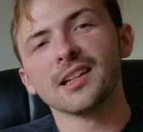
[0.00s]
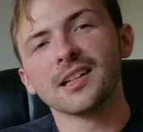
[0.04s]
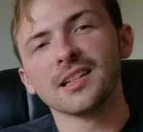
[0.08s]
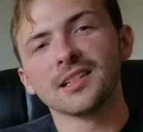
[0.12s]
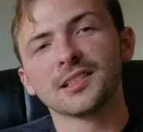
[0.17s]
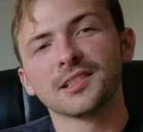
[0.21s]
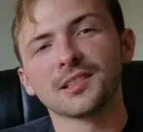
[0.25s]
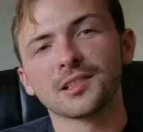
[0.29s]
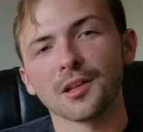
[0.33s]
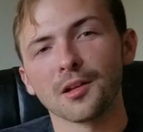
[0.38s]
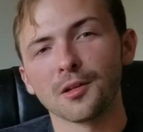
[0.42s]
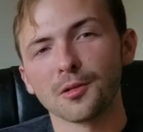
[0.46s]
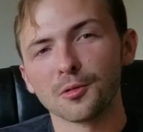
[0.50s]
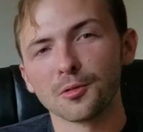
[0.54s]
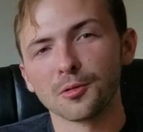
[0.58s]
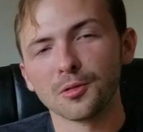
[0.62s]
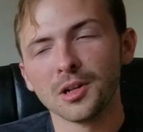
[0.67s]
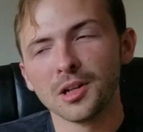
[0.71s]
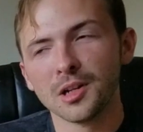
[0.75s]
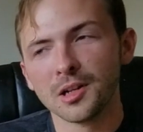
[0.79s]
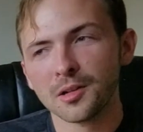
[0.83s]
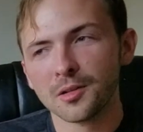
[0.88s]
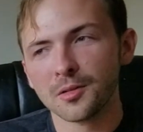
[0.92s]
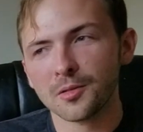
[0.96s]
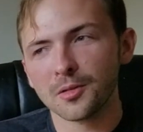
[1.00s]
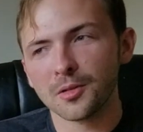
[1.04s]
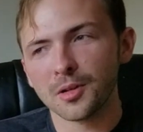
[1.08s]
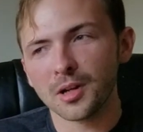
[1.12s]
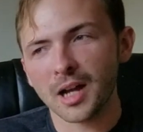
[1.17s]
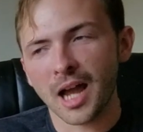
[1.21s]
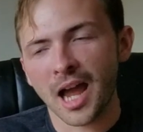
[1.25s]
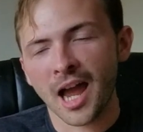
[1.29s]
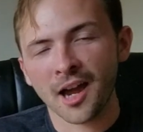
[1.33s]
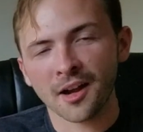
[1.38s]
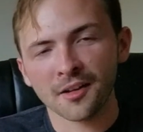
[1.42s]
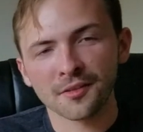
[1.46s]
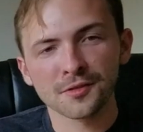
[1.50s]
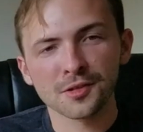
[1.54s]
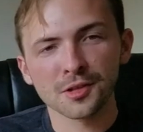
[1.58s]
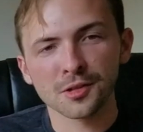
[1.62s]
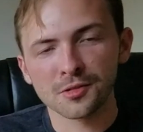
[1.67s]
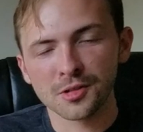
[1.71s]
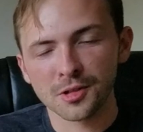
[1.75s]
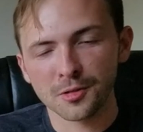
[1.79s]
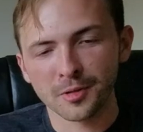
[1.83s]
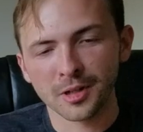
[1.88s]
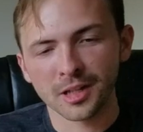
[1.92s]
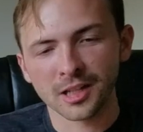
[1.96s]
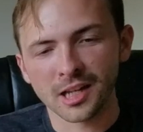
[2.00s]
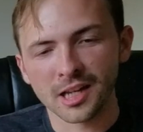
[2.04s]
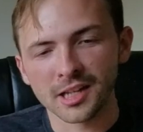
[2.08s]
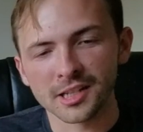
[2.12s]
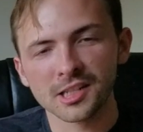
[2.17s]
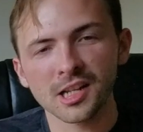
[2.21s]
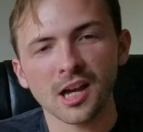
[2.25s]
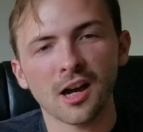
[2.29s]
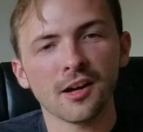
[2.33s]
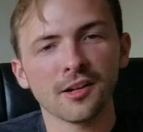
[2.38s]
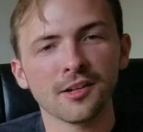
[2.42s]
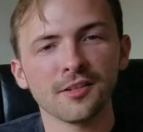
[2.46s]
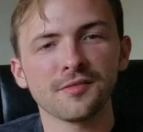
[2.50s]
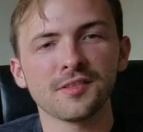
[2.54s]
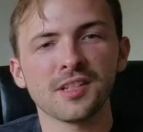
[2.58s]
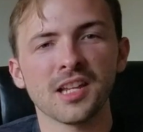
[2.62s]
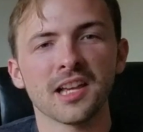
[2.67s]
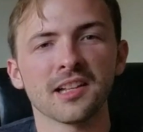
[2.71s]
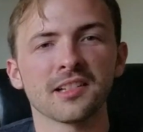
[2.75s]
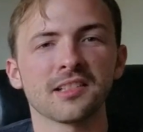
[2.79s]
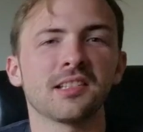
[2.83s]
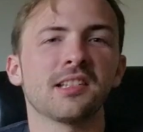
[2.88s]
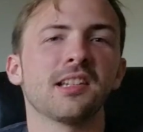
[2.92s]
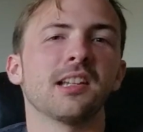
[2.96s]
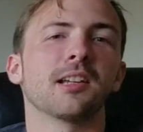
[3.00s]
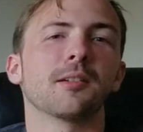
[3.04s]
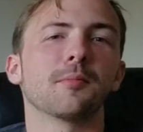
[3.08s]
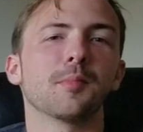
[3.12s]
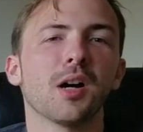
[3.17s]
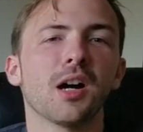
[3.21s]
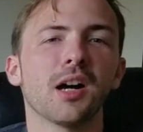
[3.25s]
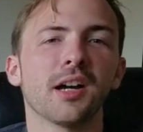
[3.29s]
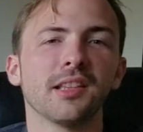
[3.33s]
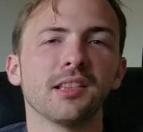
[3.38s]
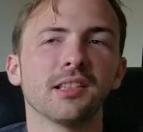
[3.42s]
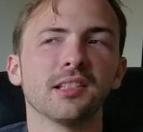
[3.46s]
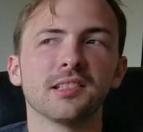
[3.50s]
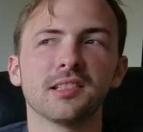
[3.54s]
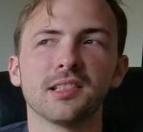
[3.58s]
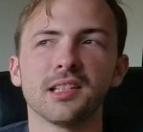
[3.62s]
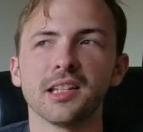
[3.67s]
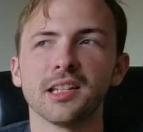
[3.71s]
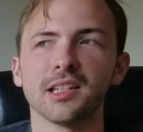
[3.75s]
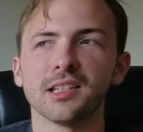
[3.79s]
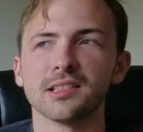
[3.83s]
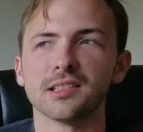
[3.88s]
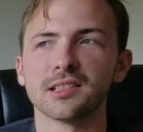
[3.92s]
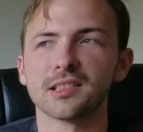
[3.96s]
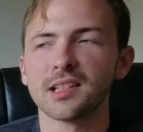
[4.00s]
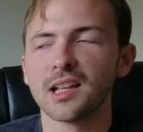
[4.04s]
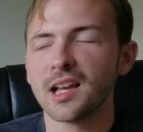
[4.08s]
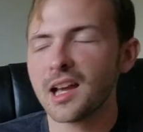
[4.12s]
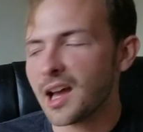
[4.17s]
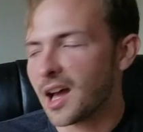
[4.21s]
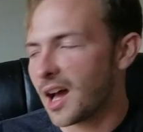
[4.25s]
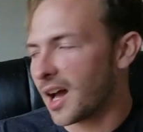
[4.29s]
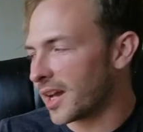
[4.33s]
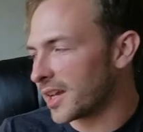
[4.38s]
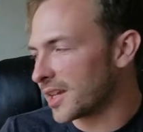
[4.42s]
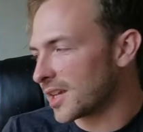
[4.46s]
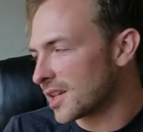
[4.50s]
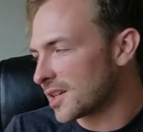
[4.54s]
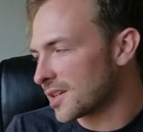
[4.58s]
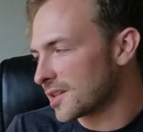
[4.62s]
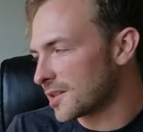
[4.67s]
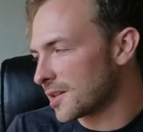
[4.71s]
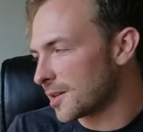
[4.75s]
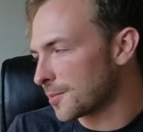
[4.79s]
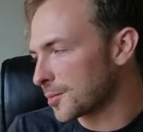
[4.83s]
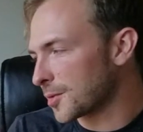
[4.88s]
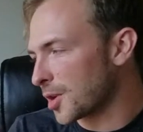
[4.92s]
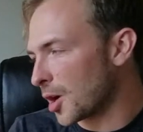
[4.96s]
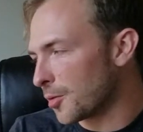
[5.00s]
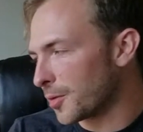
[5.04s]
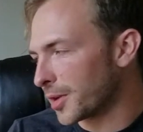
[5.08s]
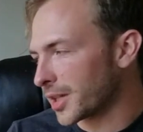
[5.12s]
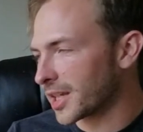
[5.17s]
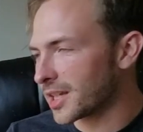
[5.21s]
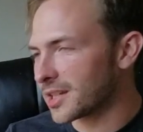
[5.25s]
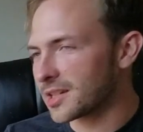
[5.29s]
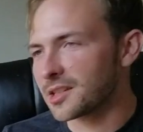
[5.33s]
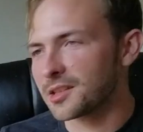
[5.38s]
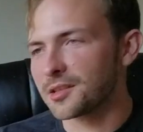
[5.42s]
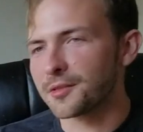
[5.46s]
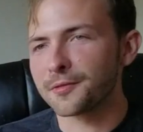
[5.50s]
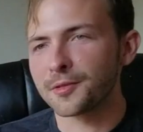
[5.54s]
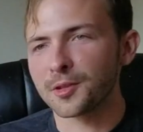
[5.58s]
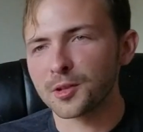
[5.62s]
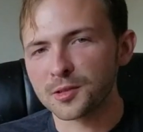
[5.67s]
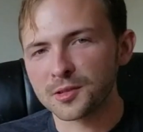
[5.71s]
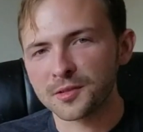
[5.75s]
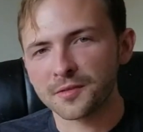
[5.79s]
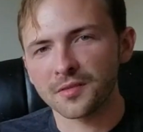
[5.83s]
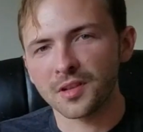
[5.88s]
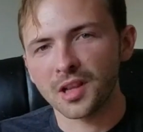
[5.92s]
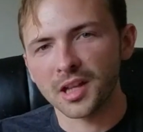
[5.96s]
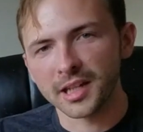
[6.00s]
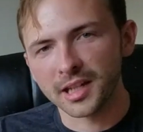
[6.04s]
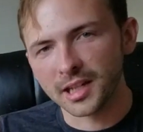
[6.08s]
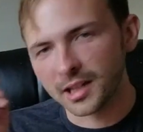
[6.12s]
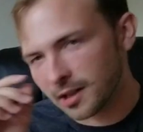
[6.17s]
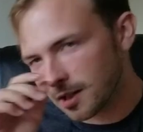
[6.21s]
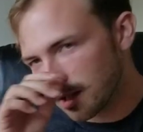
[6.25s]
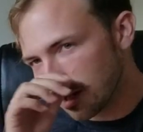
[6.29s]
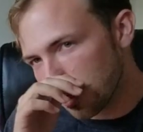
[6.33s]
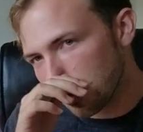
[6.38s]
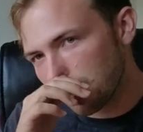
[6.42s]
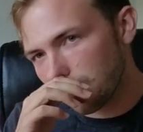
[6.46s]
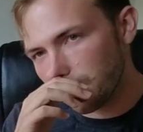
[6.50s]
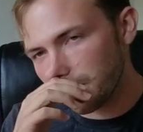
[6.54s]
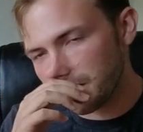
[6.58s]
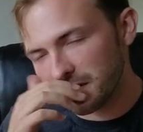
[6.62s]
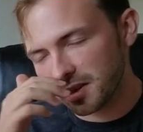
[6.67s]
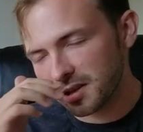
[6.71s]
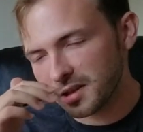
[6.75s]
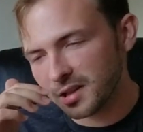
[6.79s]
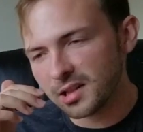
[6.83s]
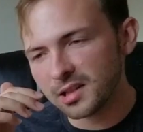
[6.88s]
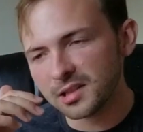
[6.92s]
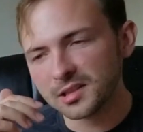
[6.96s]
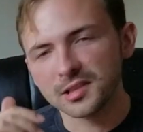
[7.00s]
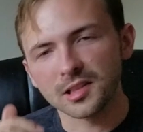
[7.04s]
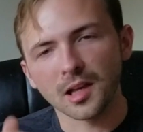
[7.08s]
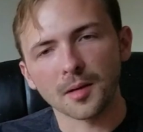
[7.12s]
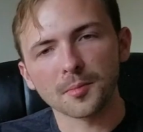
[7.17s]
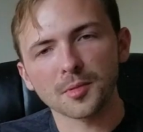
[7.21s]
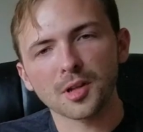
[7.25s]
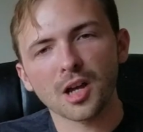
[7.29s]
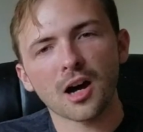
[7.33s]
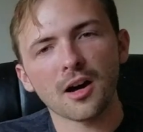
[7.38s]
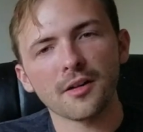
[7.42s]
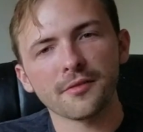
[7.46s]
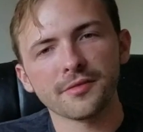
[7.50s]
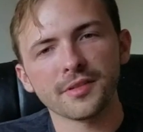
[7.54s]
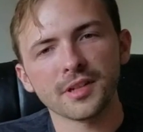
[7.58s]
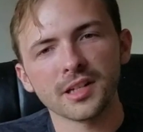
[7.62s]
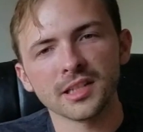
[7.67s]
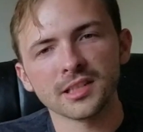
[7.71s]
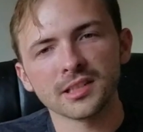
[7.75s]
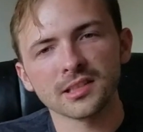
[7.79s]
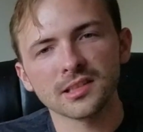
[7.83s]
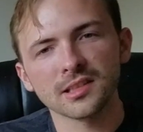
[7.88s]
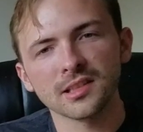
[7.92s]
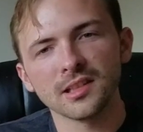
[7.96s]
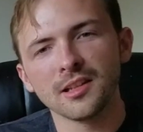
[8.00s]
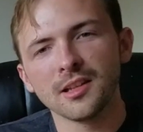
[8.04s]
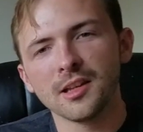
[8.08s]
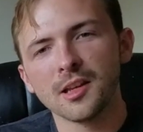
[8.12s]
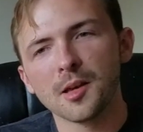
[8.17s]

So after doing a ton of testing behind the scenes, I ended up going into the first flight with some confidence,